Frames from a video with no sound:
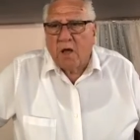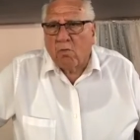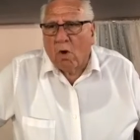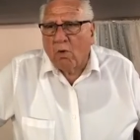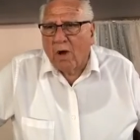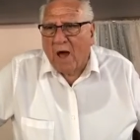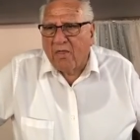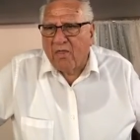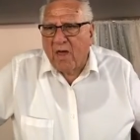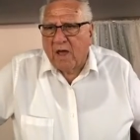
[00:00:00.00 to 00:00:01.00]
He wrote,
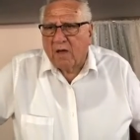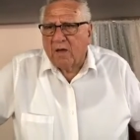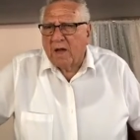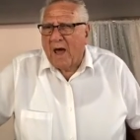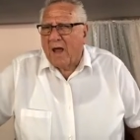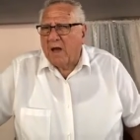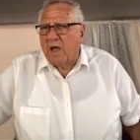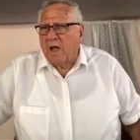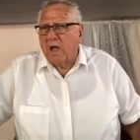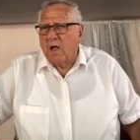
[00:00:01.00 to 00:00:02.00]
I think,
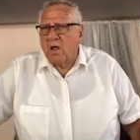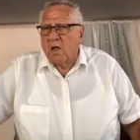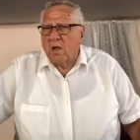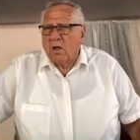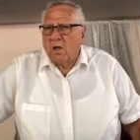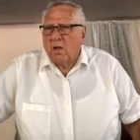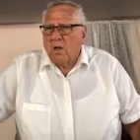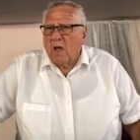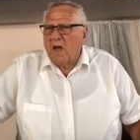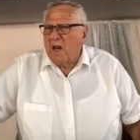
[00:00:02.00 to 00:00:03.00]
90,
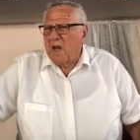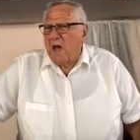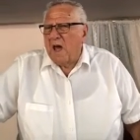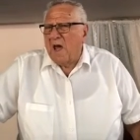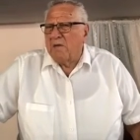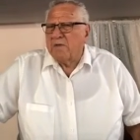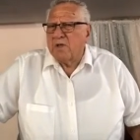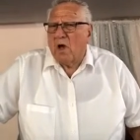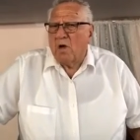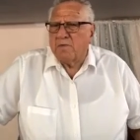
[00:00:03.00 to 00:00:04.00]
89
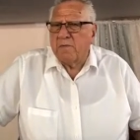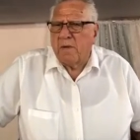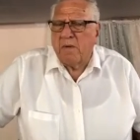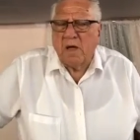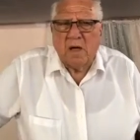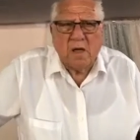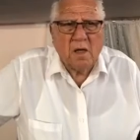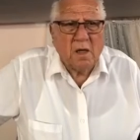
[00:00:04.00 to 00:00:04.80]
psalms, maybe.